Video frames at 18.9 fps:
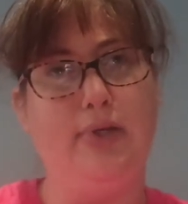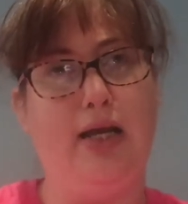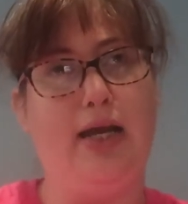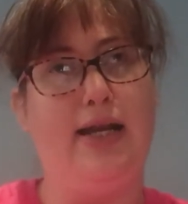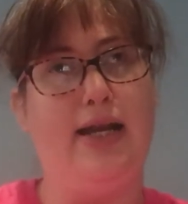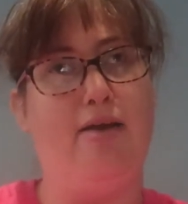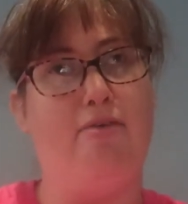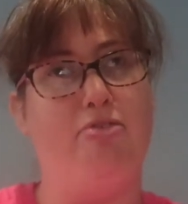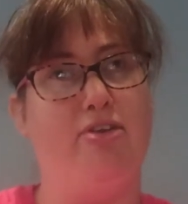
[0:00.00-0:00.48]

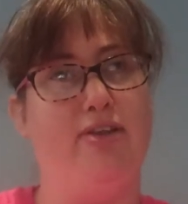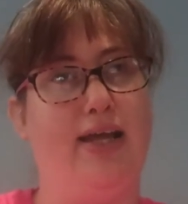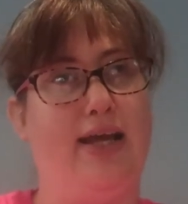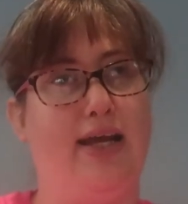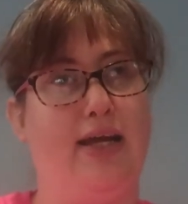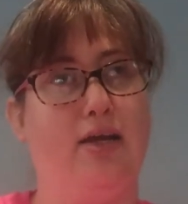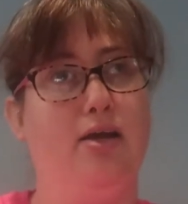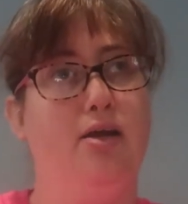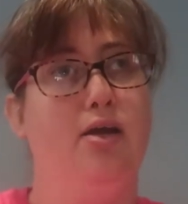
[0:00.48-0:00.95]

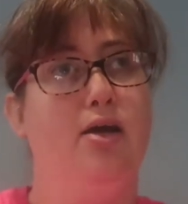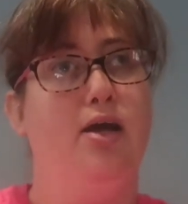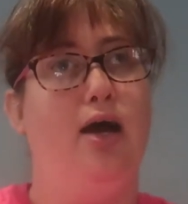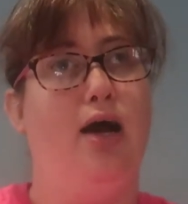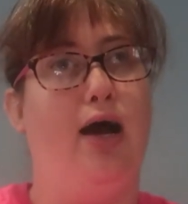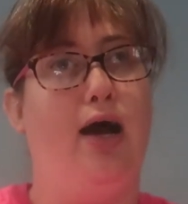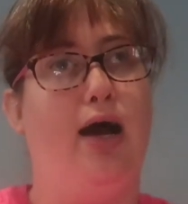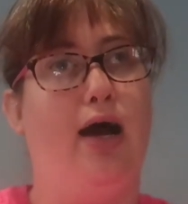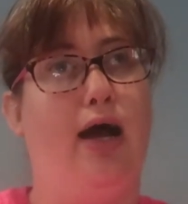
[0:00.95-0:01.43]
everything.
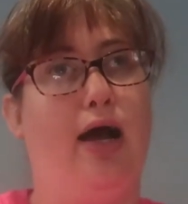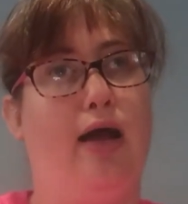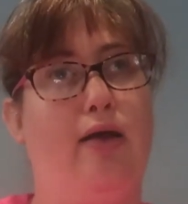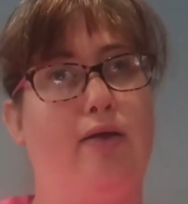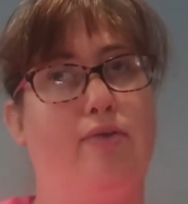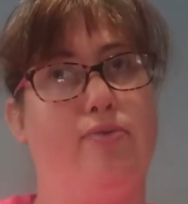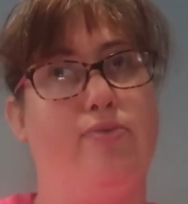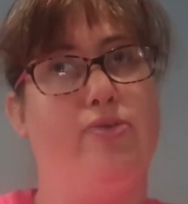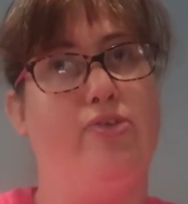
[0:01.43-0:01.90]

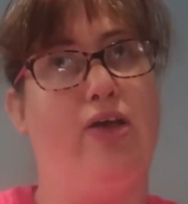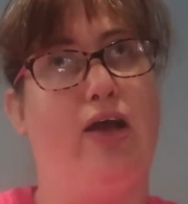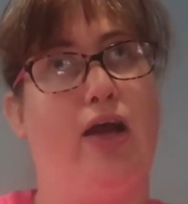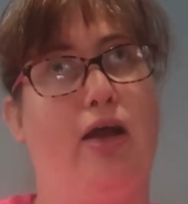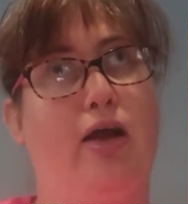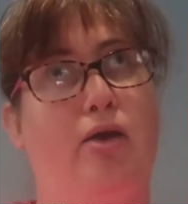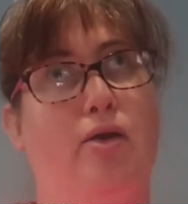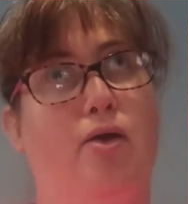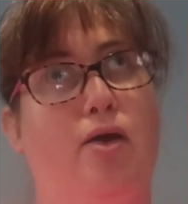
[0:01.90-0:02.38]

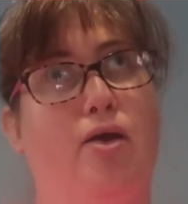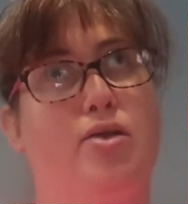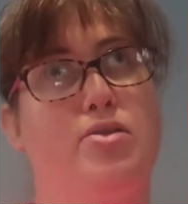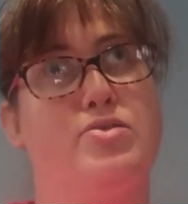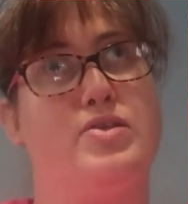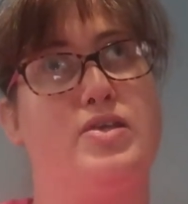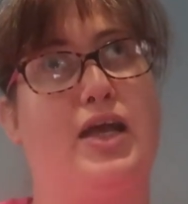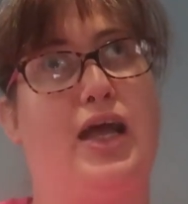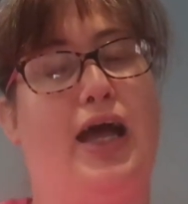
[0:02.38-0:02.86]
So
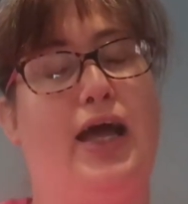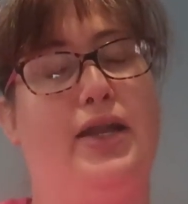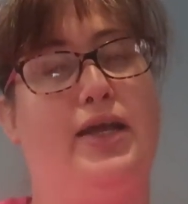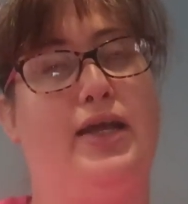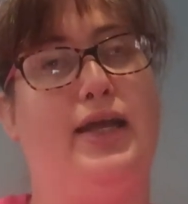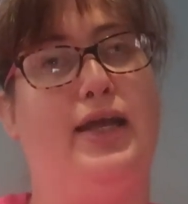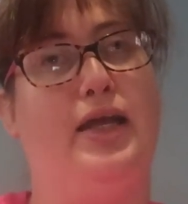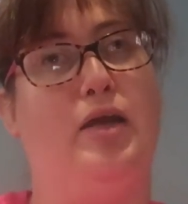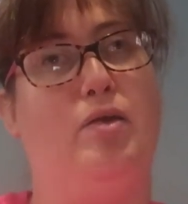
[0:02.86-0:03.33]
to kind of
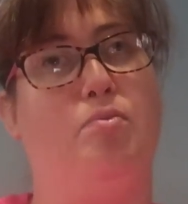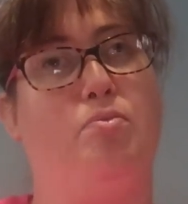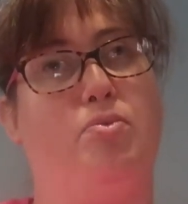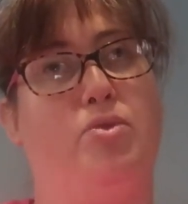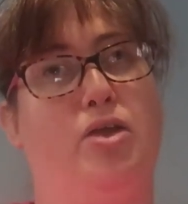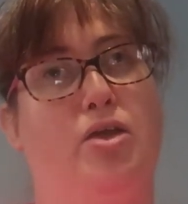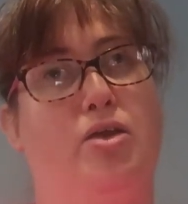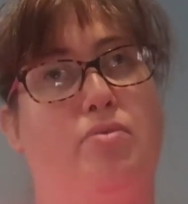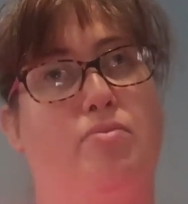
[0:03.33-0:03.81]
keep
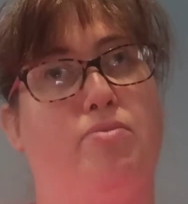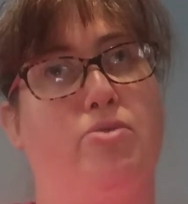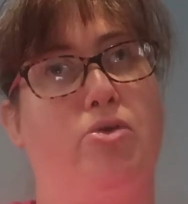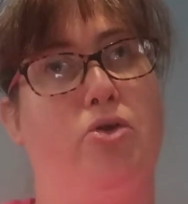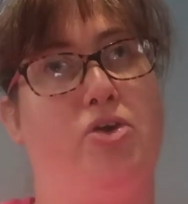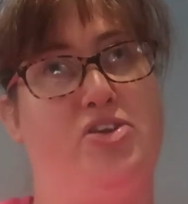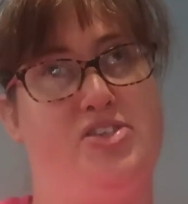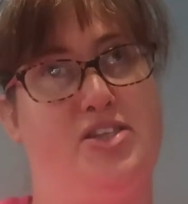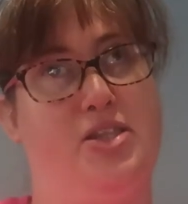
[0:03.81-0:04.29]
the
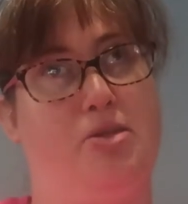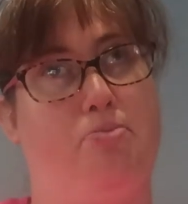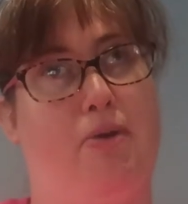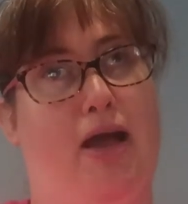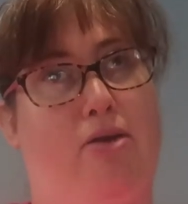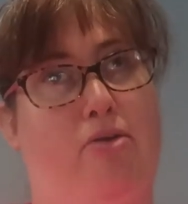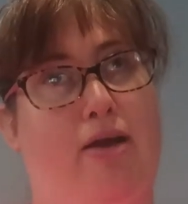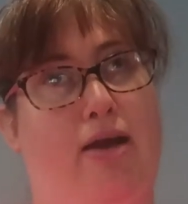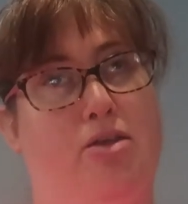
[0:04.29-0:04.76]
noise in the
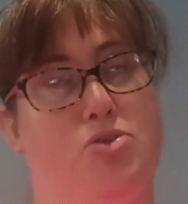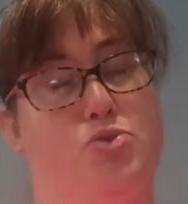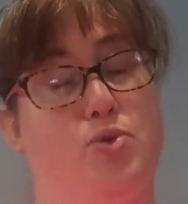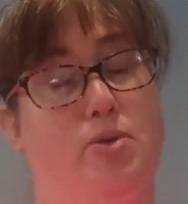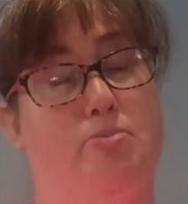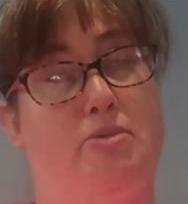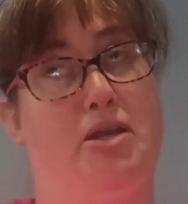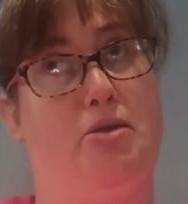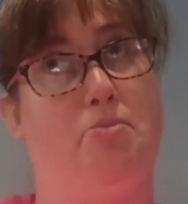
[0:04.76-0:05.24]
background
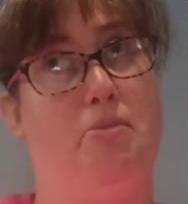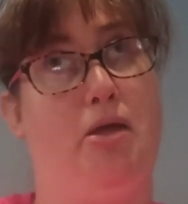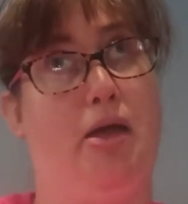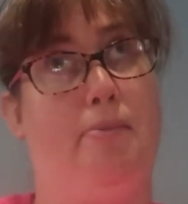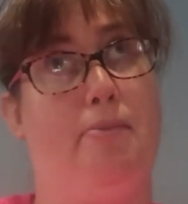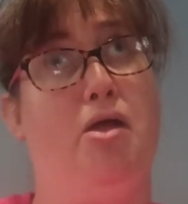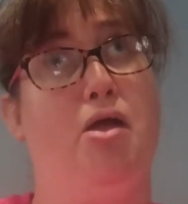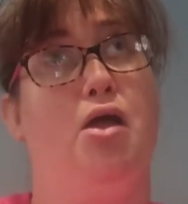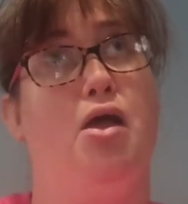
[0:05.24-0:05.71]
to a
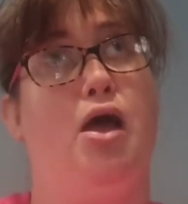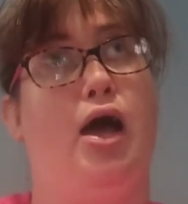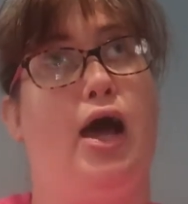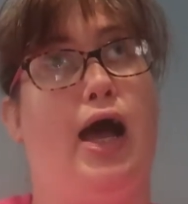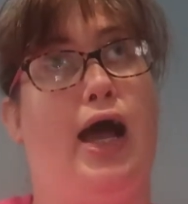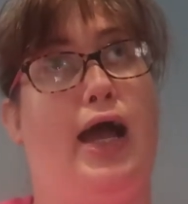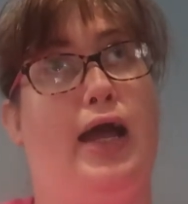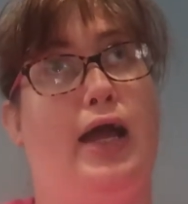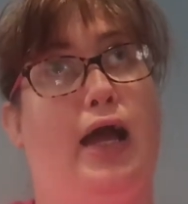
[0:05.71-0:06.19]
minimum,
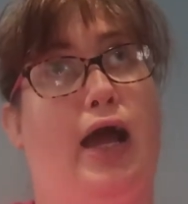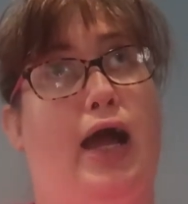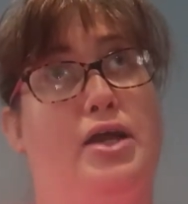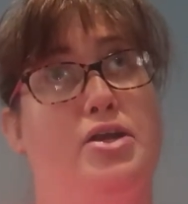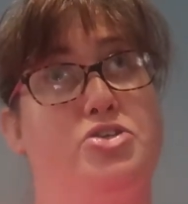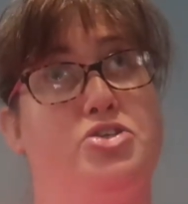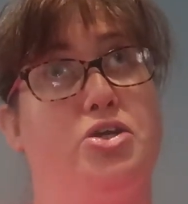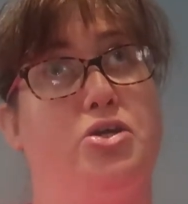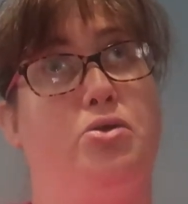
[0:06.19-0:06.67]
I
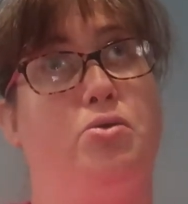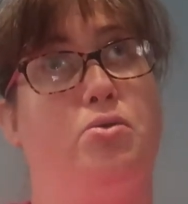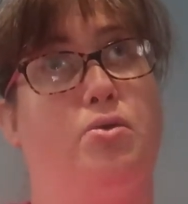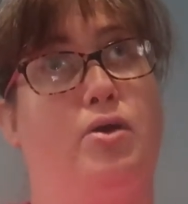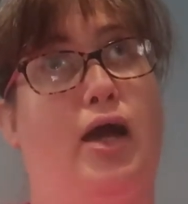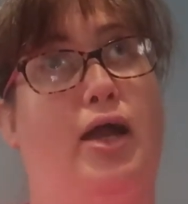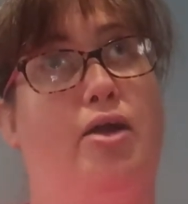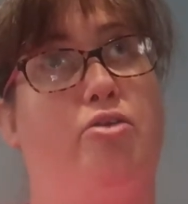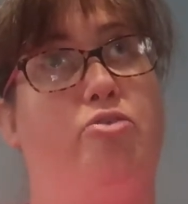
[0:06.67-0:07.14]
do
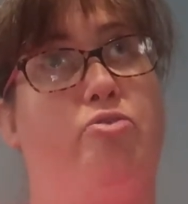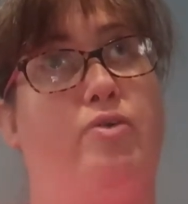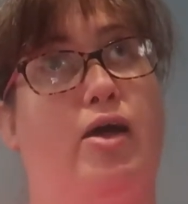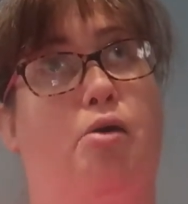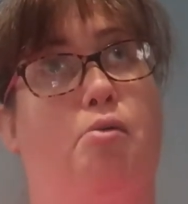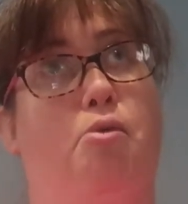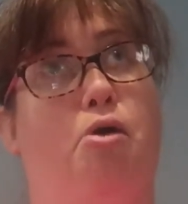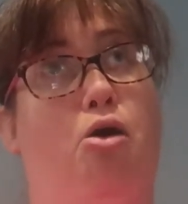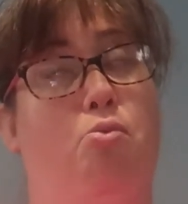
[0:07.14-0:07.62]
kind of
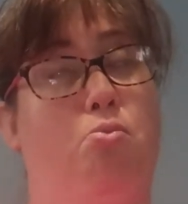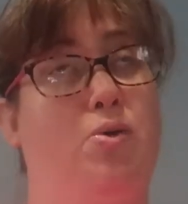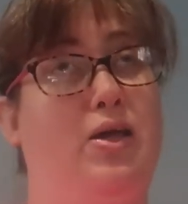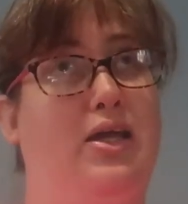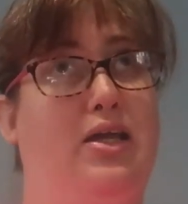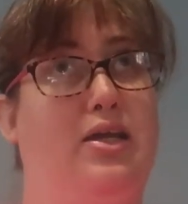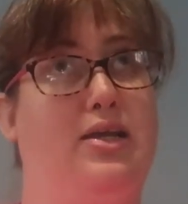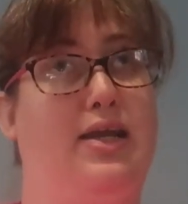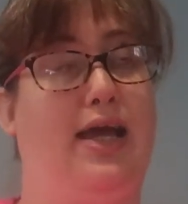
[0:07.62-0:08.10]
film on
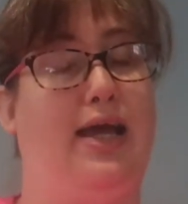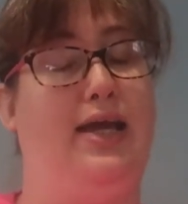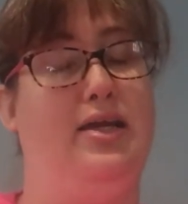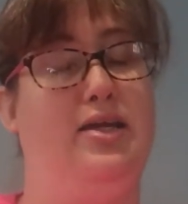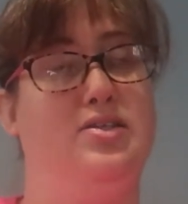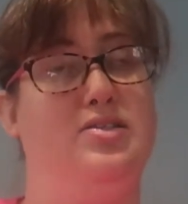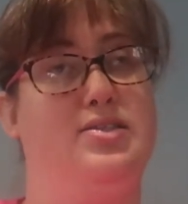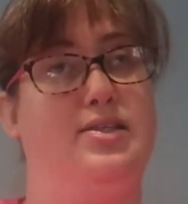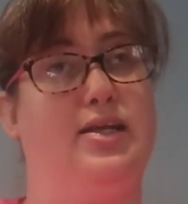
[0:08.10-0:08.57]

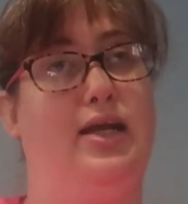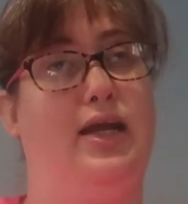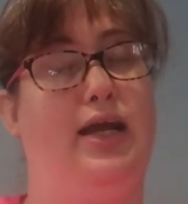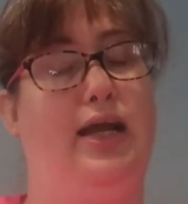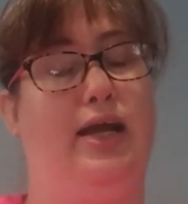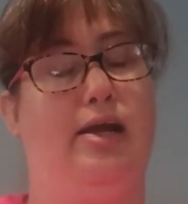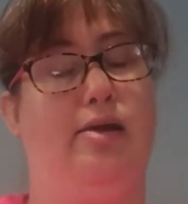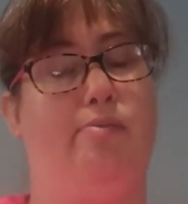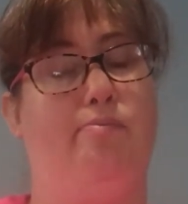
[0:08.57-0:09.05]
weekdays
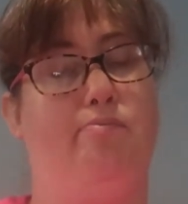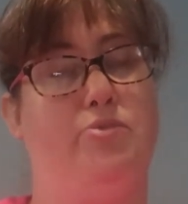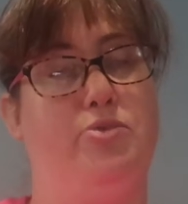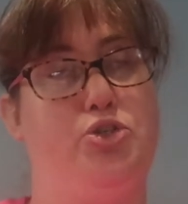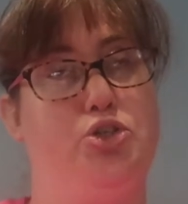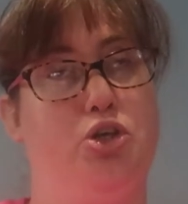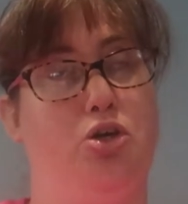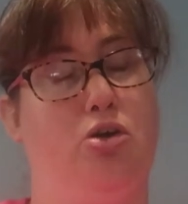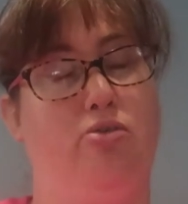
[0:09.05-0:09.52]

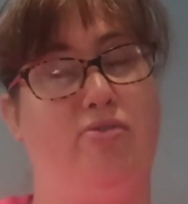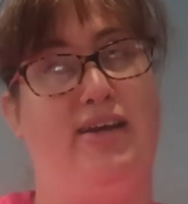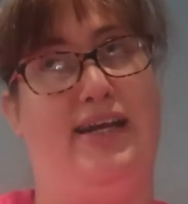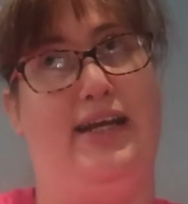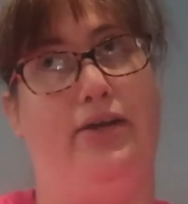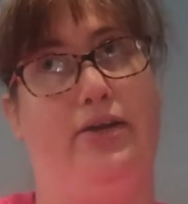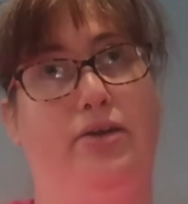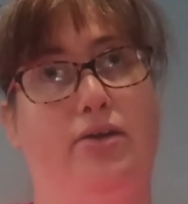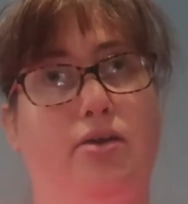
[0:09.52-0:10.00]

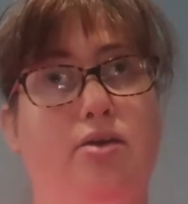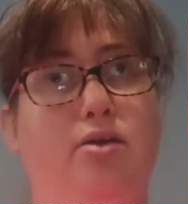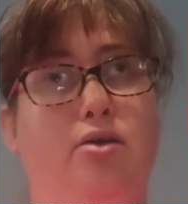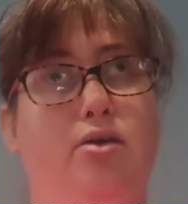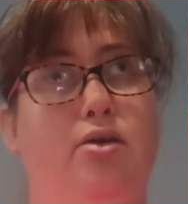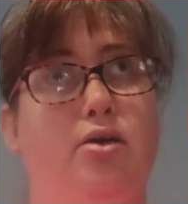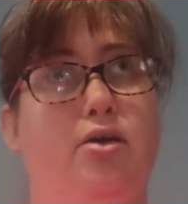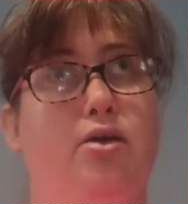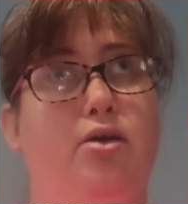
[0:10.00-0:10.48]
during
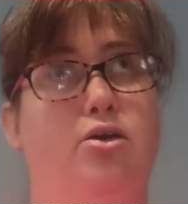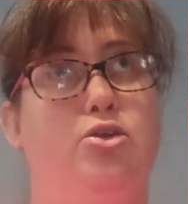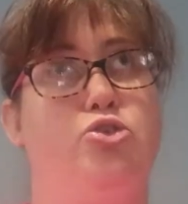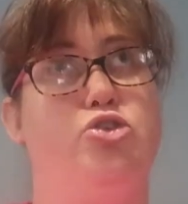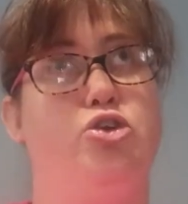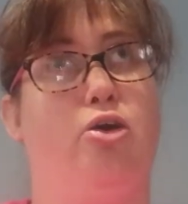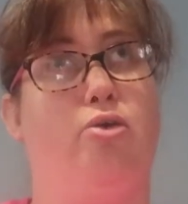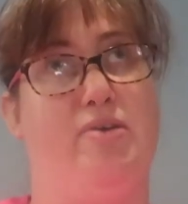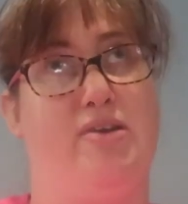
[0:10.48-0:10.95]

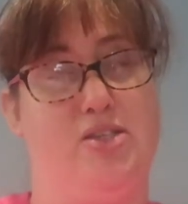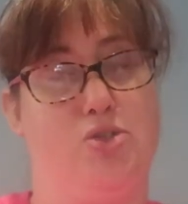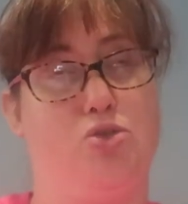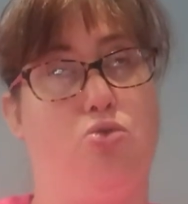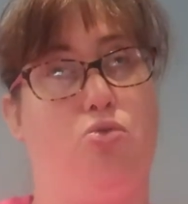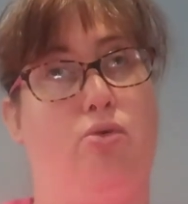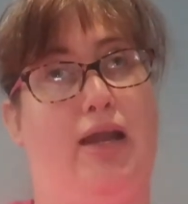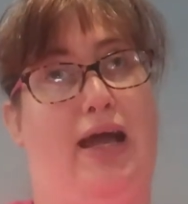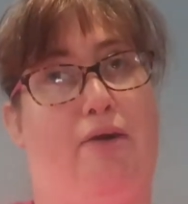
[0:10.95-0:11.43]

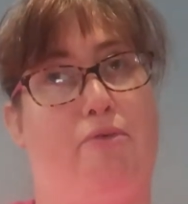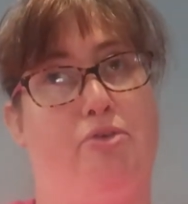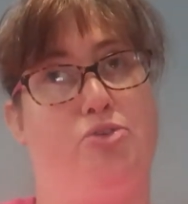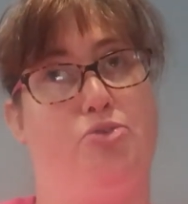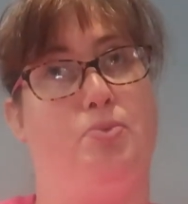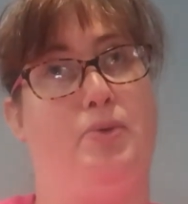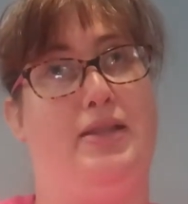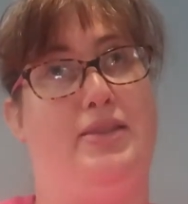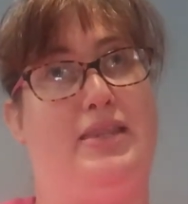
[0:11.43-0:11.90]
school hours
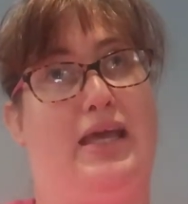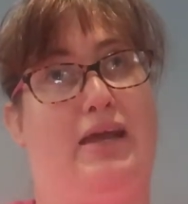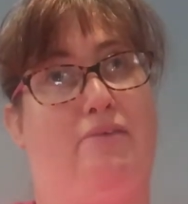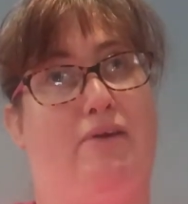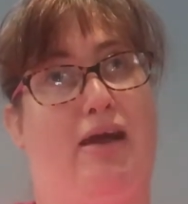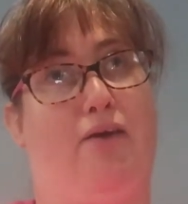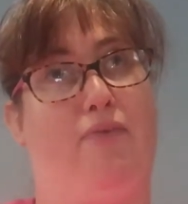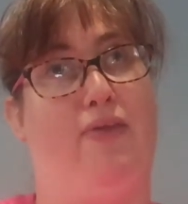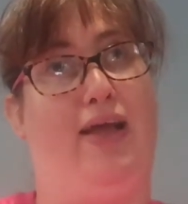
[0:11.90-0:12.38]
when they're
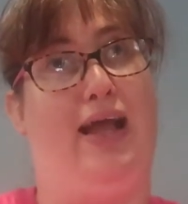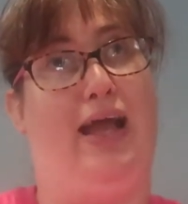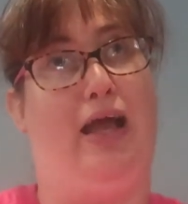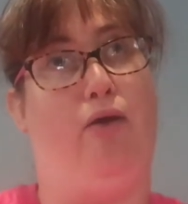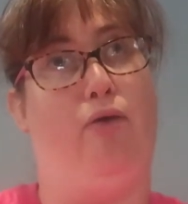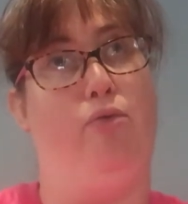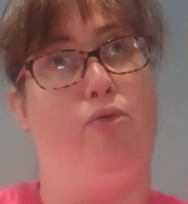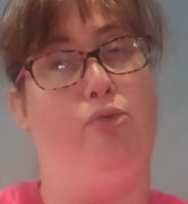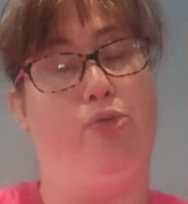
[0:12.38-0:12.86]
out the
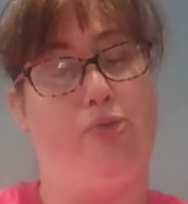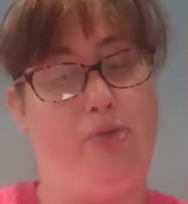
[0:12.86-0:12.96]
house,